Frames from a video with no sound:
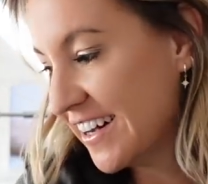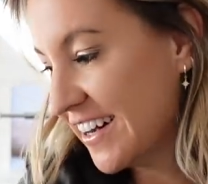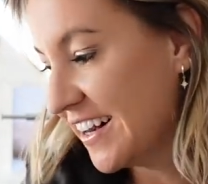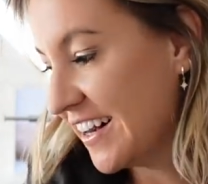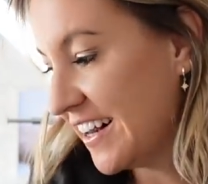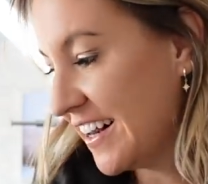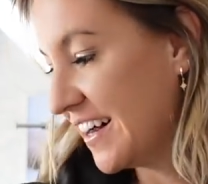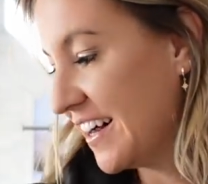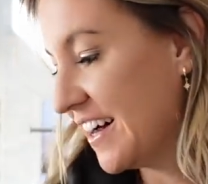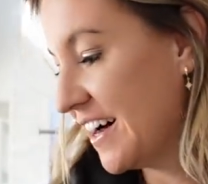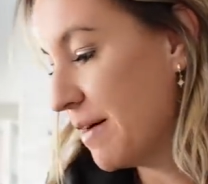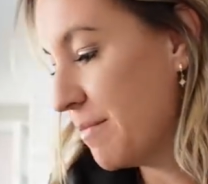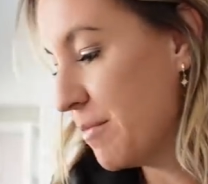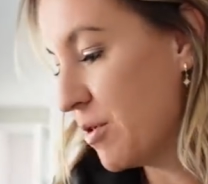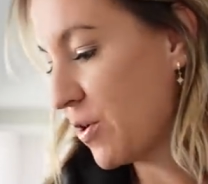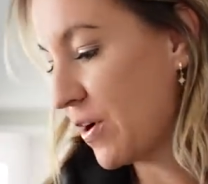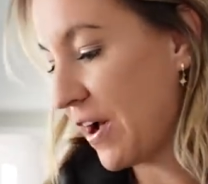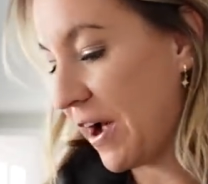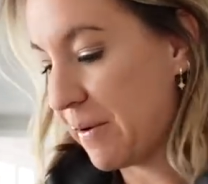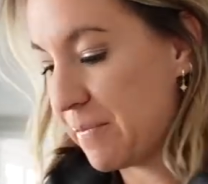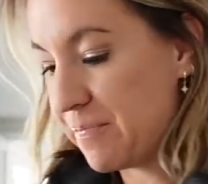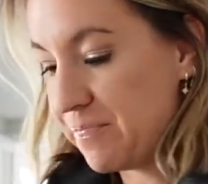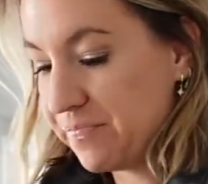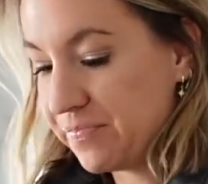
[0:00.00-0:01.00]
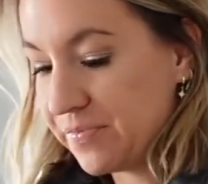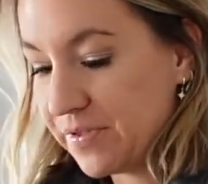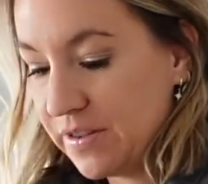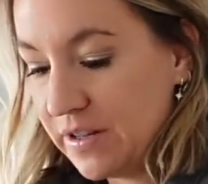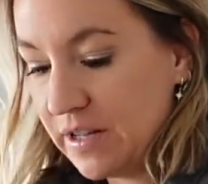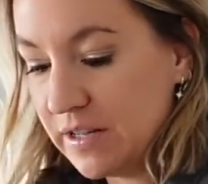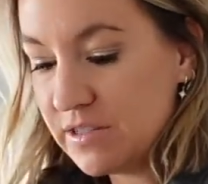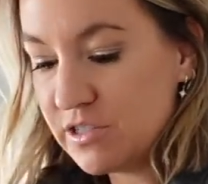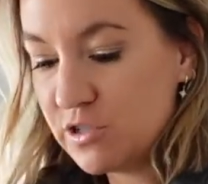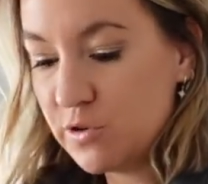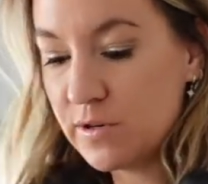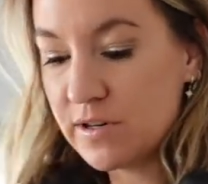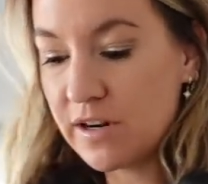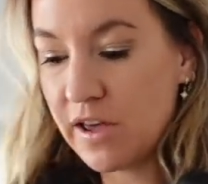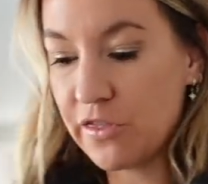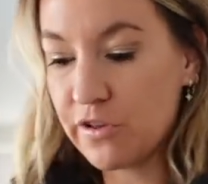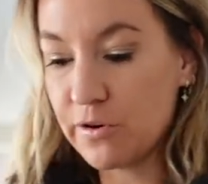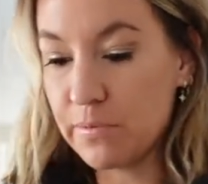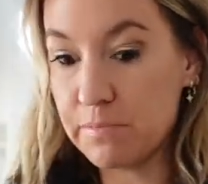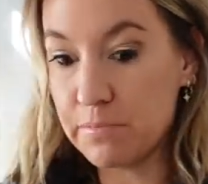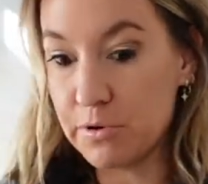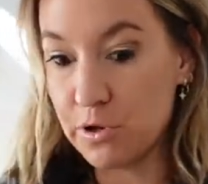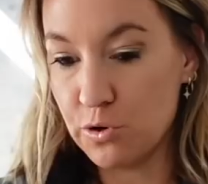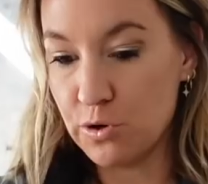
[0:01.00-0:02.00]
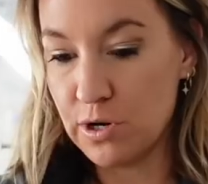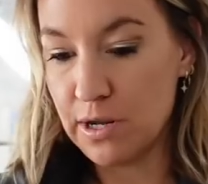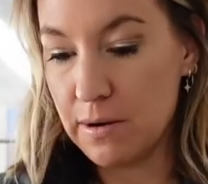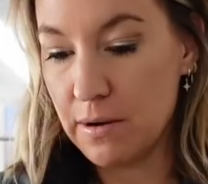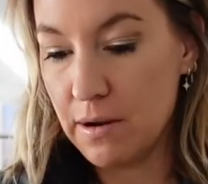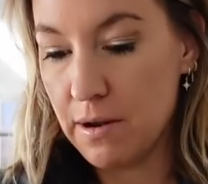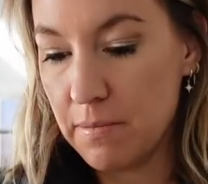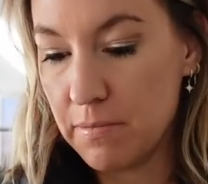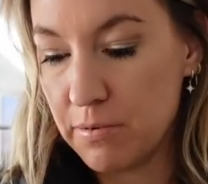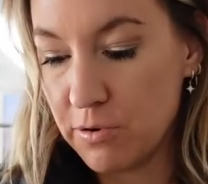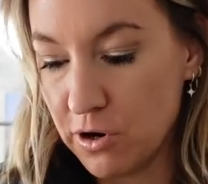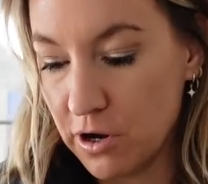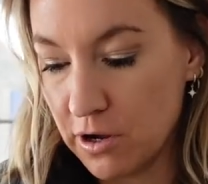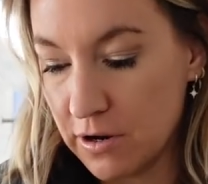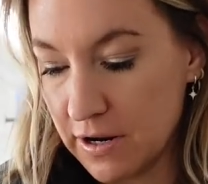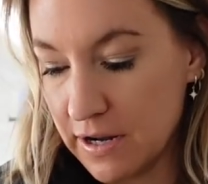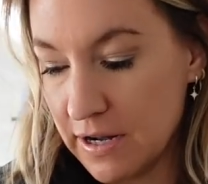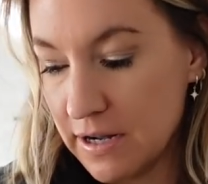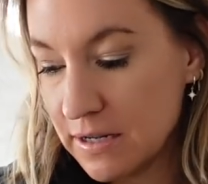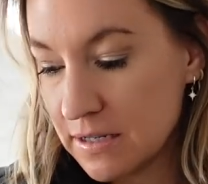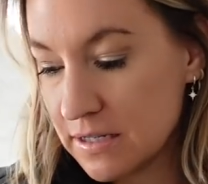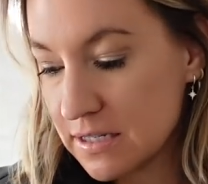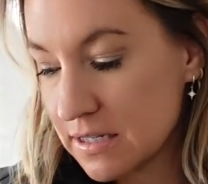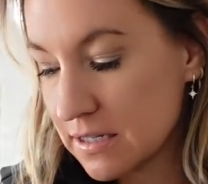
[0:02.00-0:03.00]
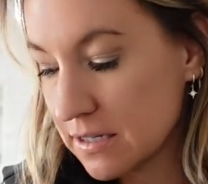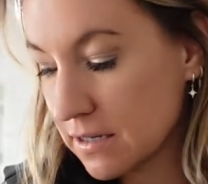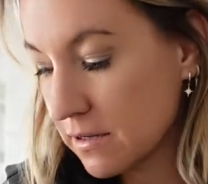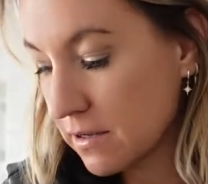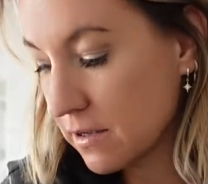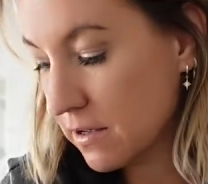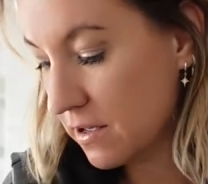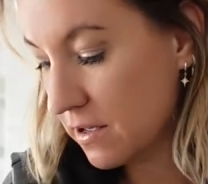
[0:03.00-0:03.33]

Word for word: Um, okay, let's do another beauty product,